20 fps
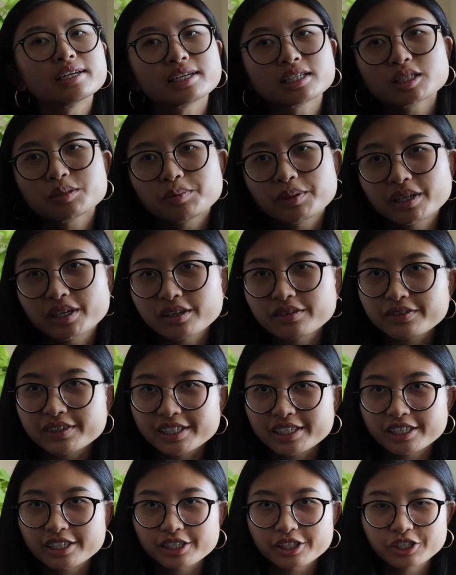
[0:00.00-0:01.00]
next pair of
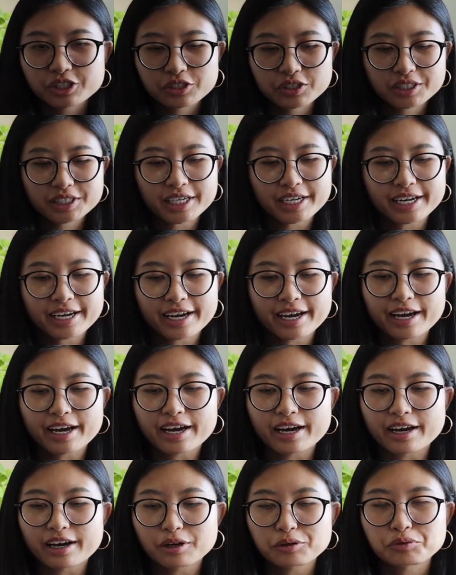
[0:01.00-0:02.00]
Adidas shoes that I
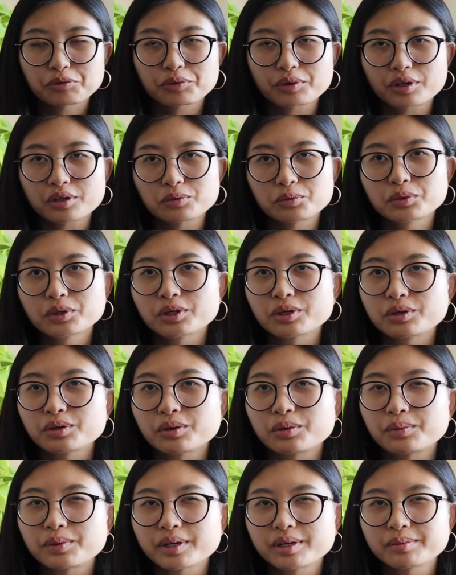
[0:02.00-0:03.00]
have were
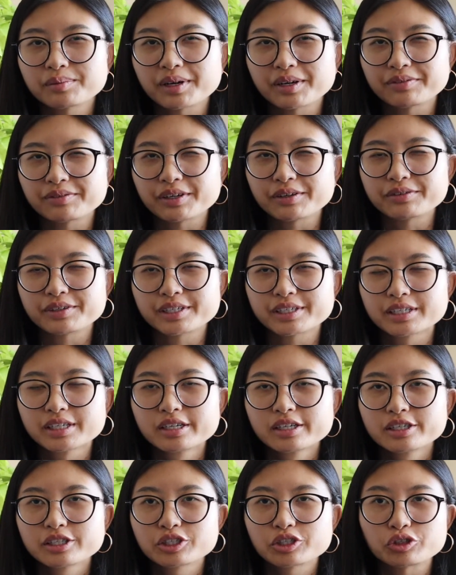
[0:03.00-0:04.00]
one of my favorite
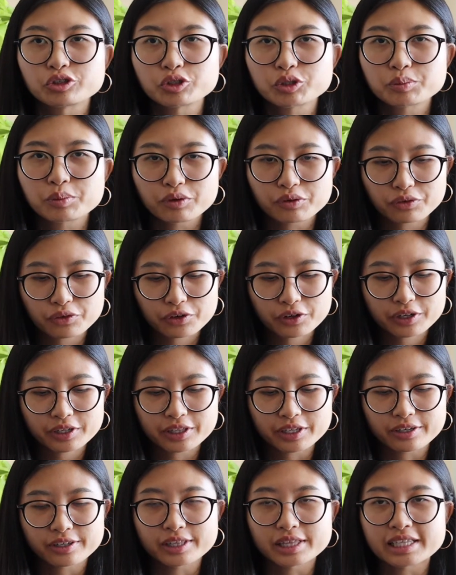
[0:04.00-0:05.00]
shoes before.
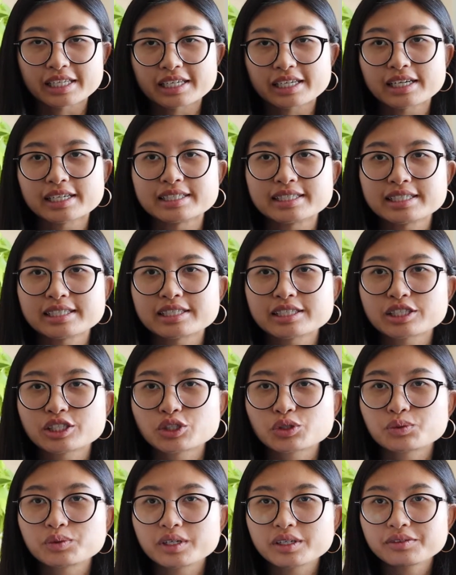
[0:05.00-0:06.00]
They're the Adidas
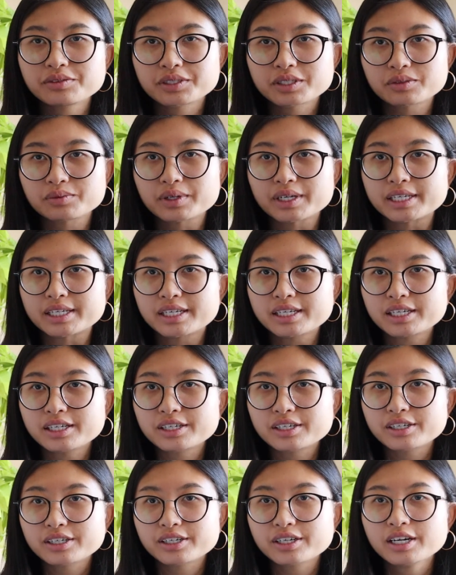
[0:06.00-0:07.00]
Swifts right
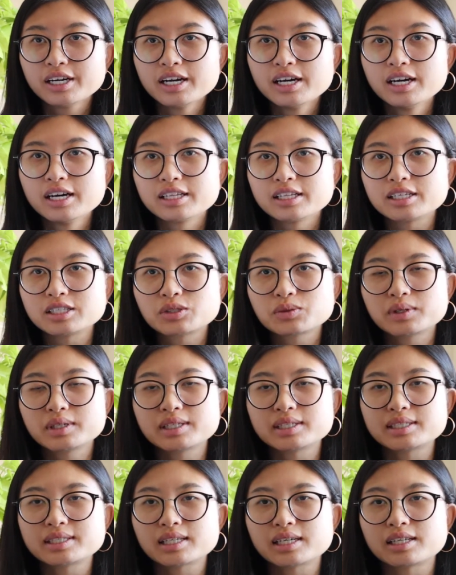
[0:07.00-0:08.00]
here. This
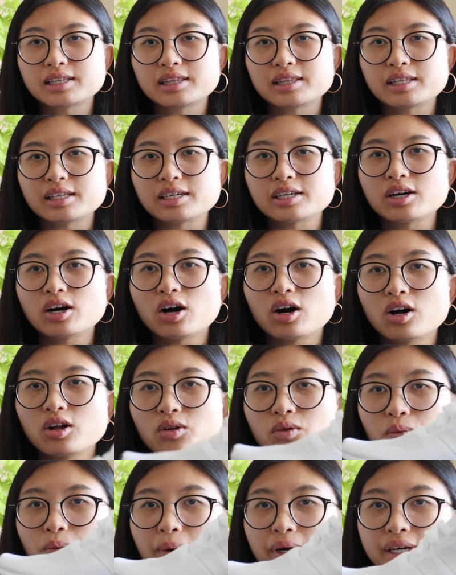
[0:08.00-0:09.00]
one is in the
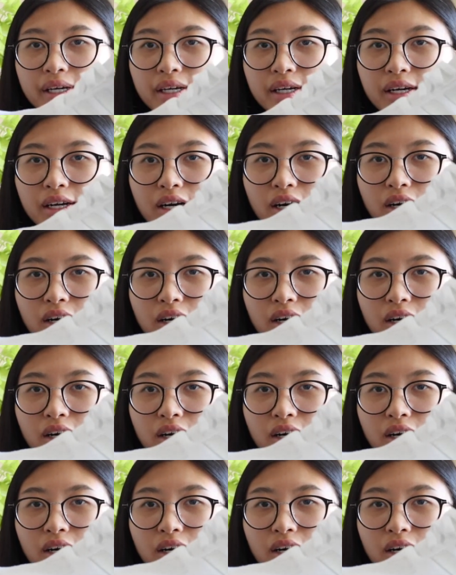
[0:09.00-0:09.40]
all-white